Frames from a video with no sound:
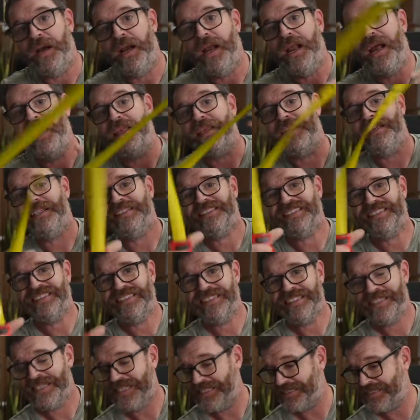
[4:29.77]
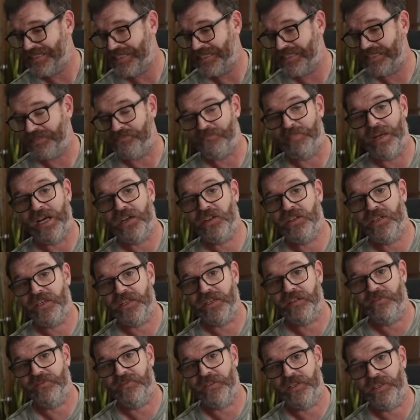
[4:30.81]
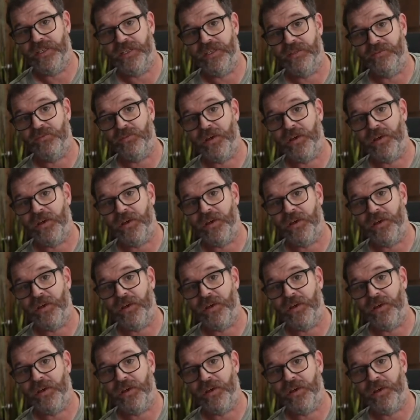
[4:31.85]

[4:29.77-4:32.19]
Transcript: right, I think this thing is barely gonna fit in.